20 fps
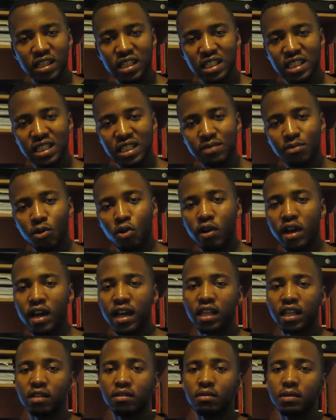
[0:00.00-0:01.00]
a small
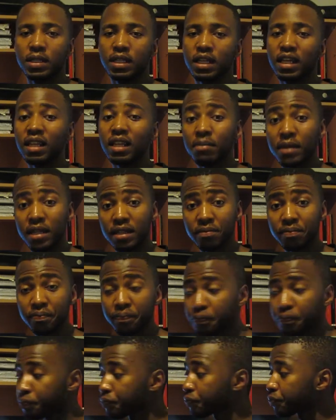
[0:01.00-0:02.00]
element.
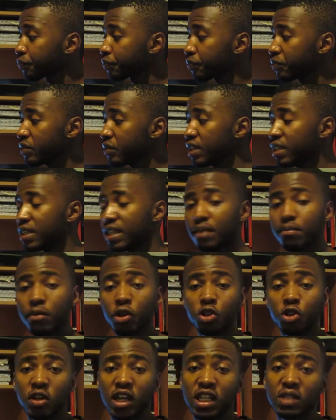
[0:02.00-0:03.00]
The
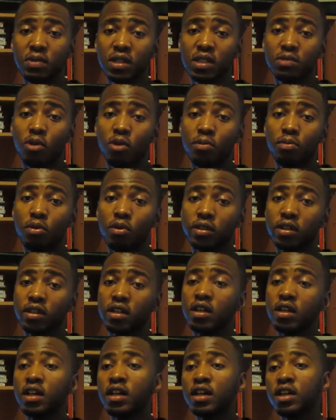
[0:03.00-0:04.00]
emotional aspect is more important.
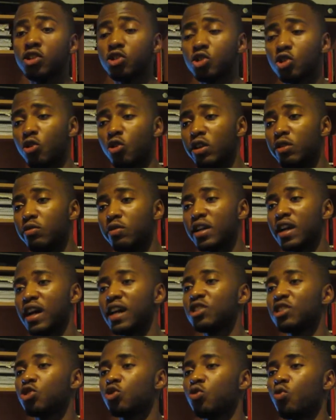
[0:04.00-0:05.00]
So in
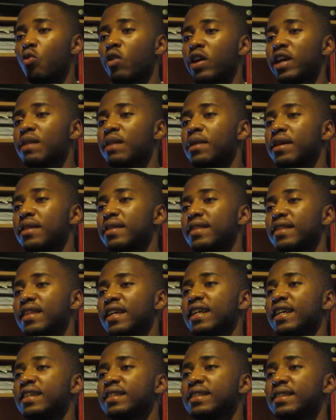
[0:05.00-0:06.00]
regards to worrying about
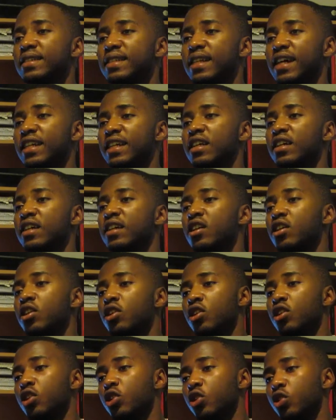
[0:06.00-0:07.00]
things that
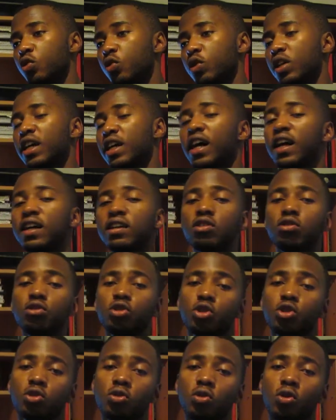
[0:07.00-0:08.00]
you can't
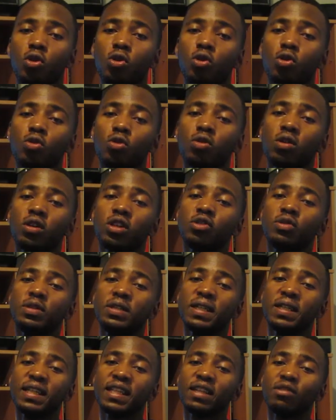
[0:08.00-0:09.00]
control, you're
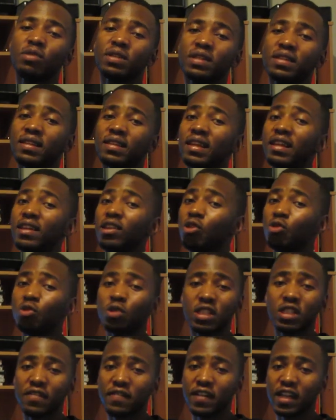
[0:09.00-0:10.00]
dealing with an
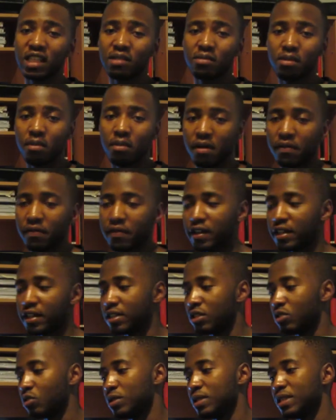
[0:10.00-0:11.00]
elusive enemy, my friend.
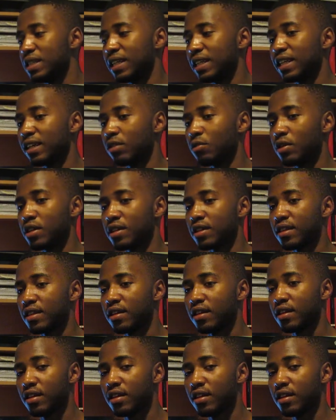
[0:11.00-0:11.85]
You're dealing with